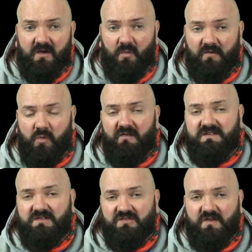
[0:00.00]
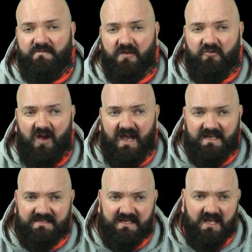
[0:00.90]
with Warrington Youth for
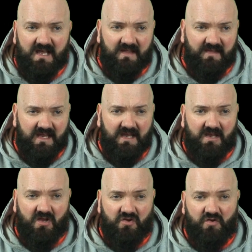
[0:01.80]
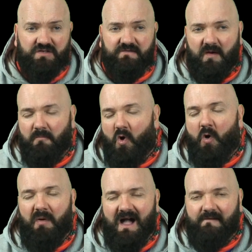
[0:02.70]
Christ the use of a
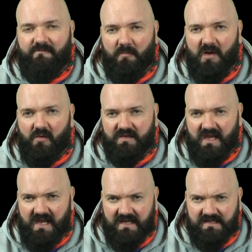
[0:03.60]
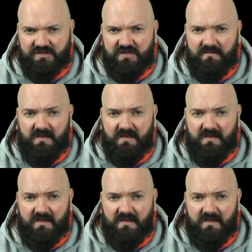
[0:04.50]
mobile football cage,